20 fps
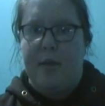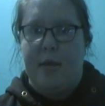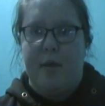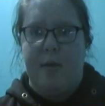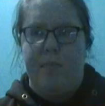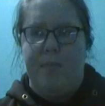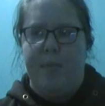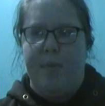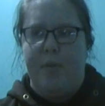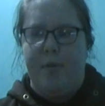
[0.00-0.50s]
that they
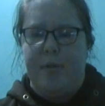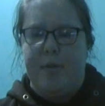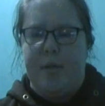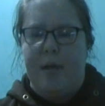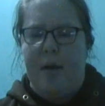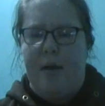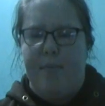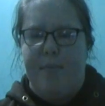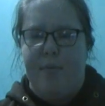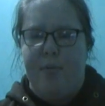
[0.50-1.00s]
had
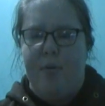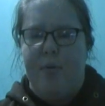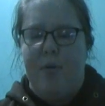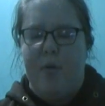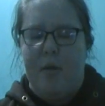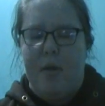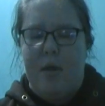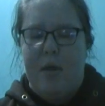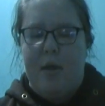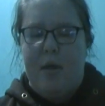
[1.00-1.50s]
built up
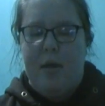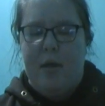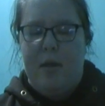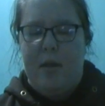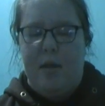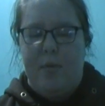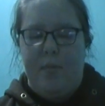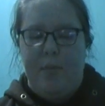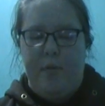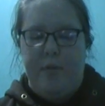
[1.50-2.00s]

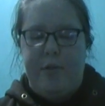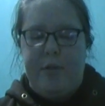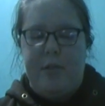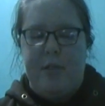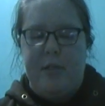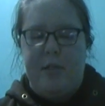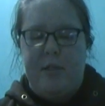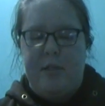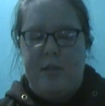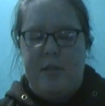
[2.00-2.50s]
in the
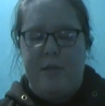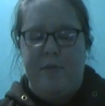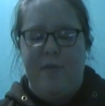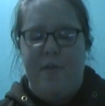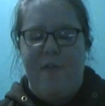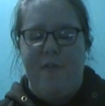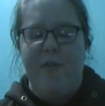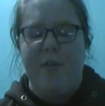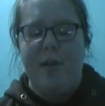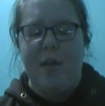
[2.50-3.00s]
previous seasons.
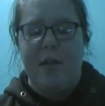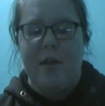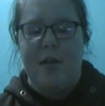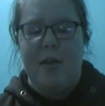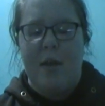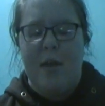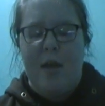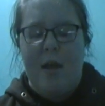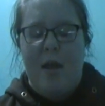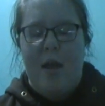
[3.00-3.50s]
It felt
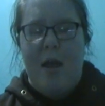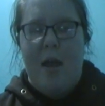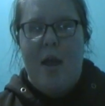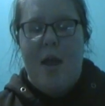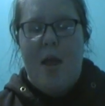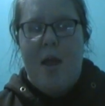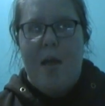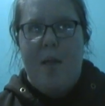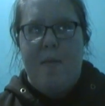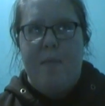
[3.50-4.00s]
like
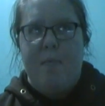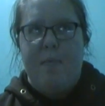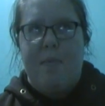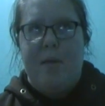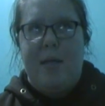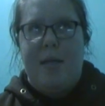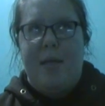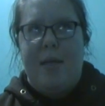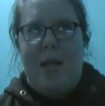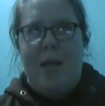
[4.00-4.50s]

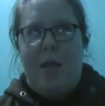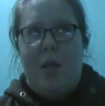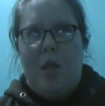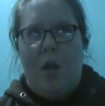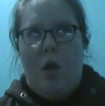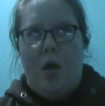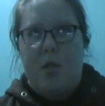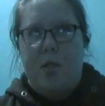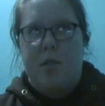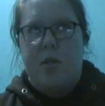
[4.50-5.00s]
he had
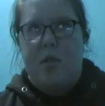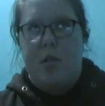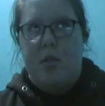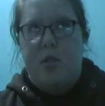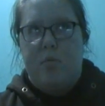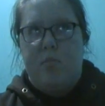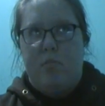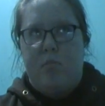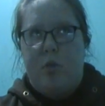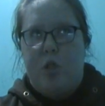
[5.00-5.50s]
lost
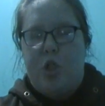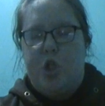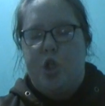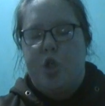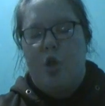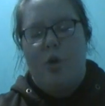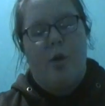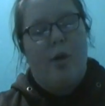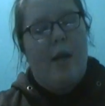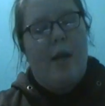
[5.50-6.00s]
his
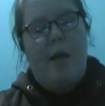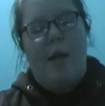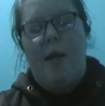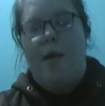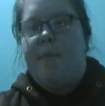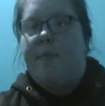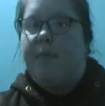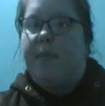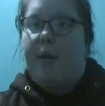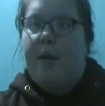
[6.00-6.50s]

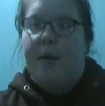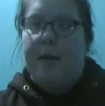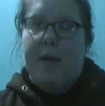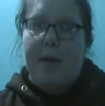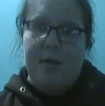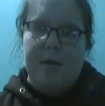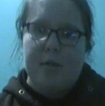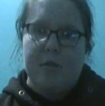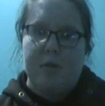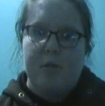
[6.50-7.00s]
maturity, I
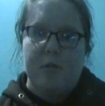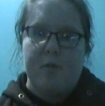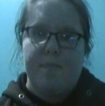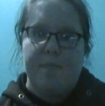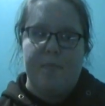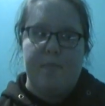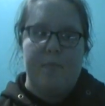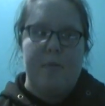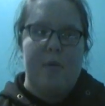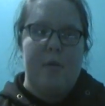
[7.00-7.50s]

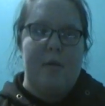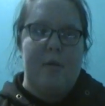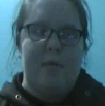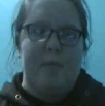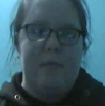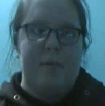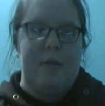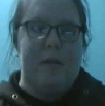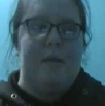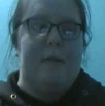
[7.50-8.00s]
guess,
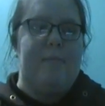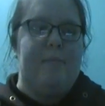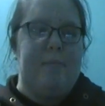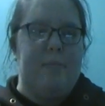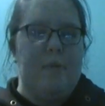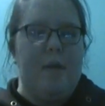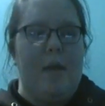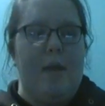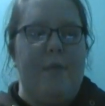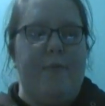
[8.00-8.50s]
and it
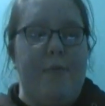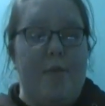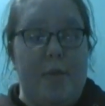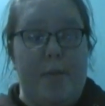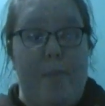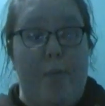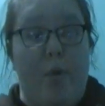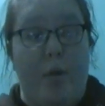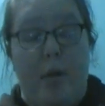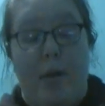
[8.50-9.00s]
kind of
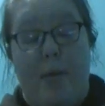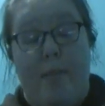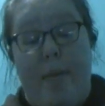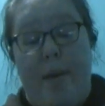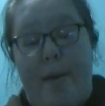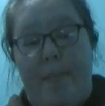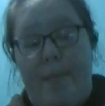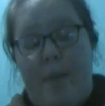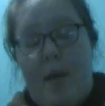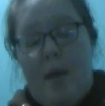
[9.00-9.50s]

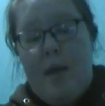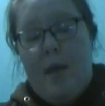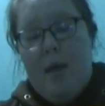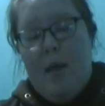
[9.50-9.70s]
disappointed me.